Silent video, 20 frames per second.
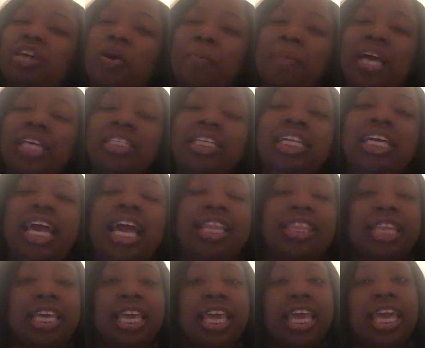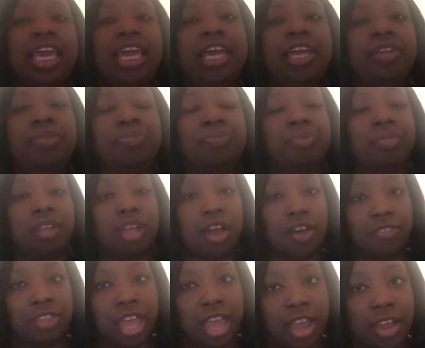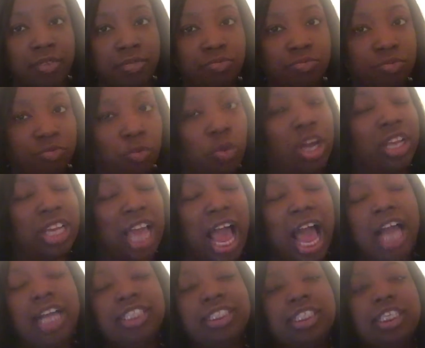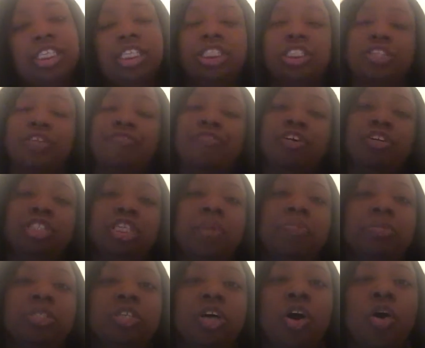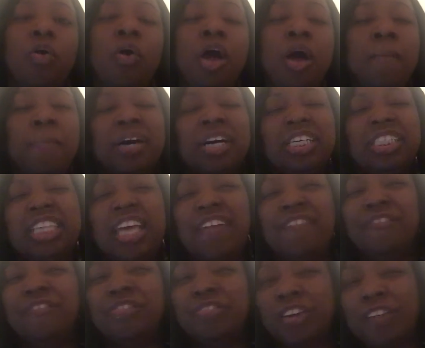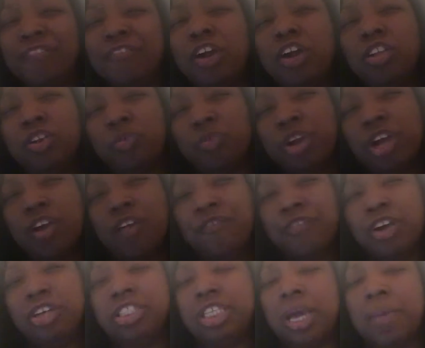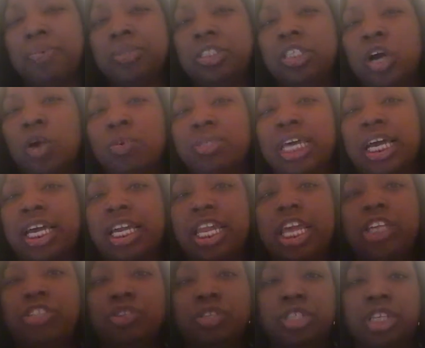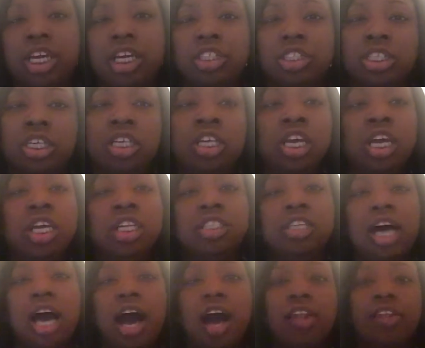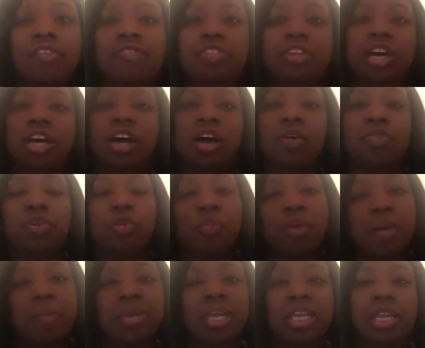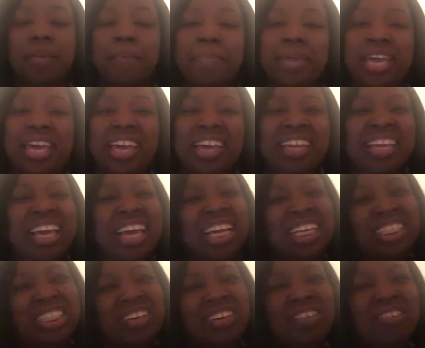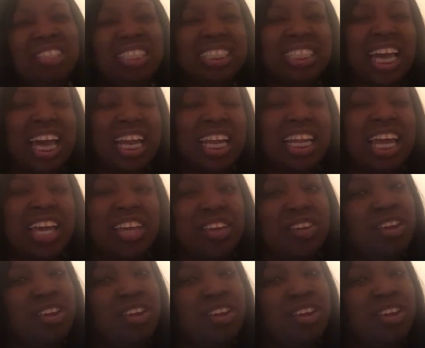basically at the end of that, well, I consider this the first episode, because the real first episode was like an introduction to all of the women and the men. So it was just kind of like,